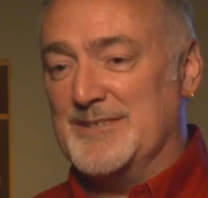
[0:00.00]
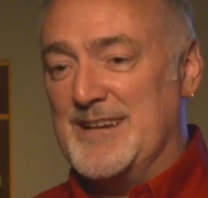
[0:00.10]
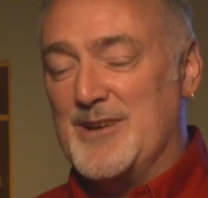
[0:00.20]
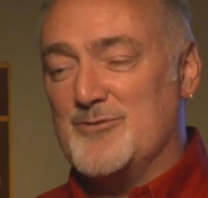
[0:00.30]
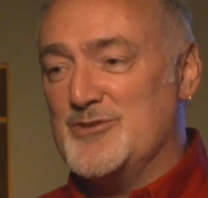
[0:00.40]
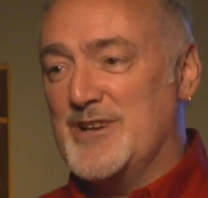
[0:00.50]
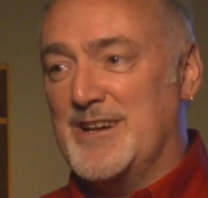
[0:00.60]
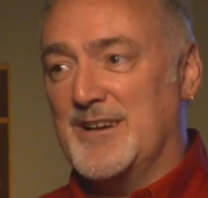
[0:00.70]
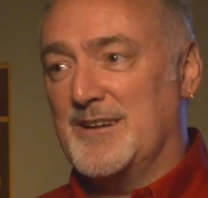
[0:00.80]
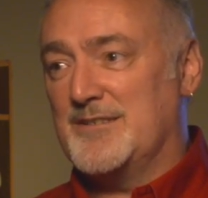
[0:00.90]

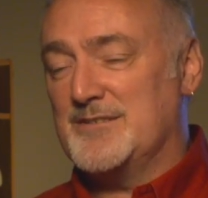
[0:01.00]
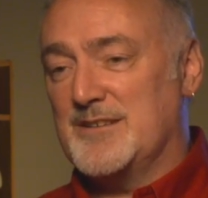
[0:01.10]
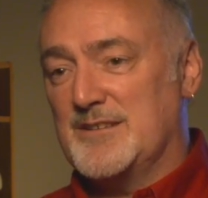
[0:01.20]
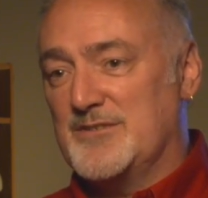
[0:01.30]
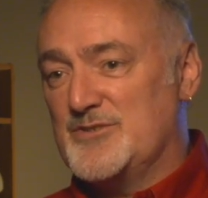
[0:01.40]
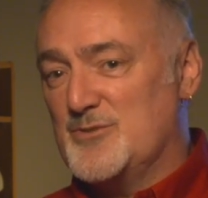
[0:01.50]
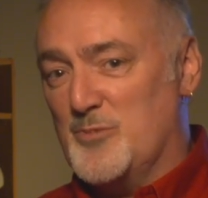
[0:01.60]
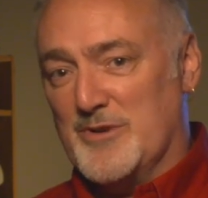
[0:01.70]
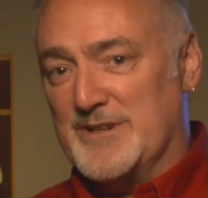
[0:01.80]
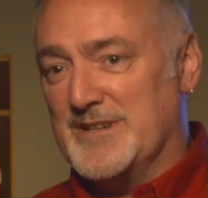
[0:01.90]
energetic,
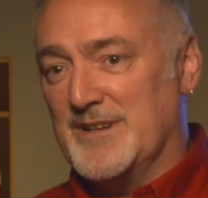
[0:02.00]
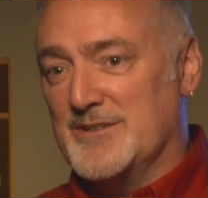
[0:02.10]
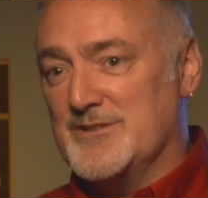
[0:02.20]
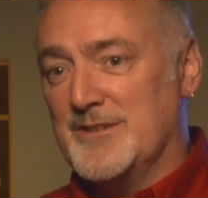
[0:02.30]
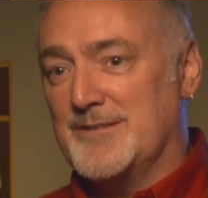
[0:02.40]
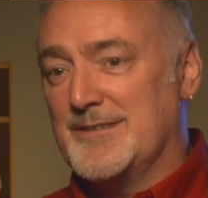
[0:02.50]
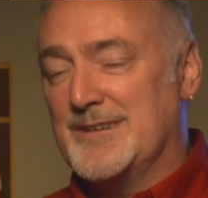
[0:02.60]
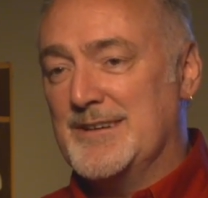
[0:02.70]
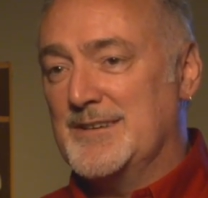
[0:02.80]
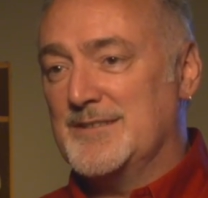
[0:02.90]
super intelligent,
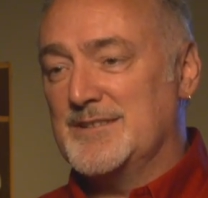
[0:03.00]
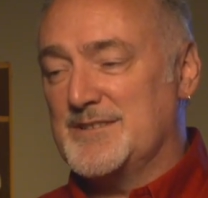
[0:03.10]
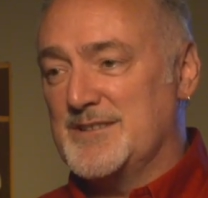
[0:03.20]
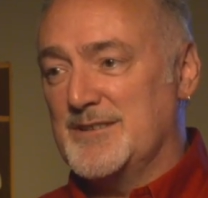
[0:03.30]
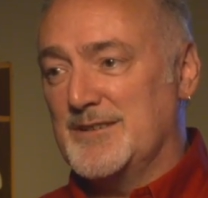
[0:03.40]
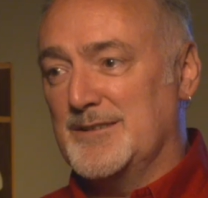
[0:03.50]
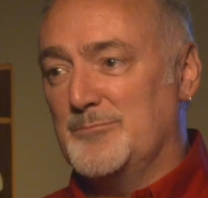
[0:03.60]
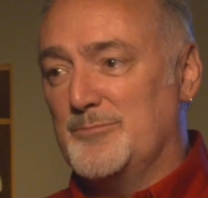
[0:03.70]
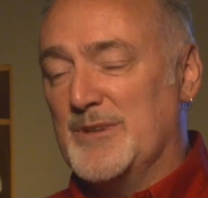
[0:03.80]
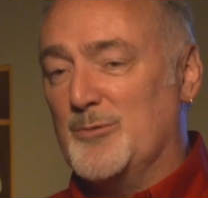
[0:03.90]
just a
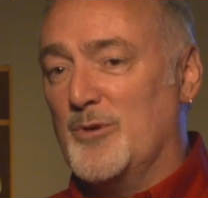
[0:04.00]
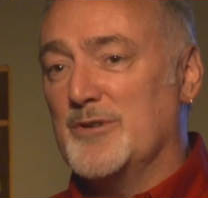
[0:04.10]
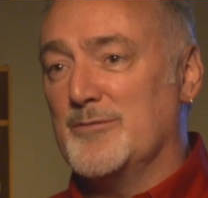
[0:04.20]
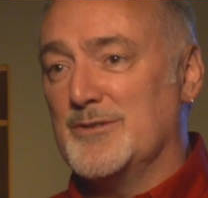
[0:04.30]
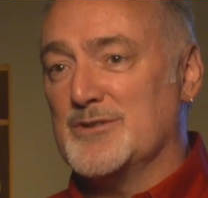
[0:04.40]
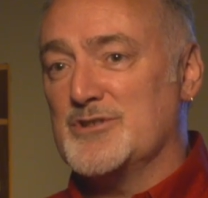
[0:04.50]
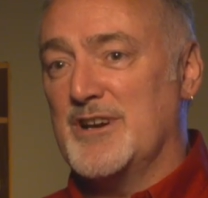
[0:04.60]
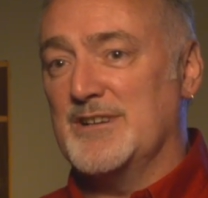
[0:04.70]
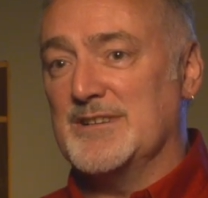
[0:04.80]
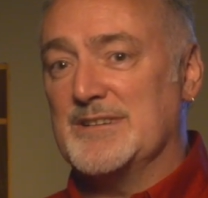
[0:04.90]
wonderful
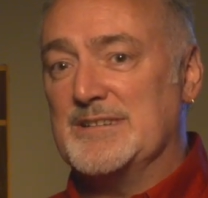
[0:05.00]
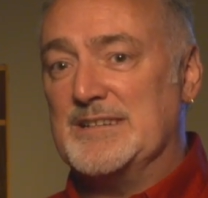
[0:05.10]
child.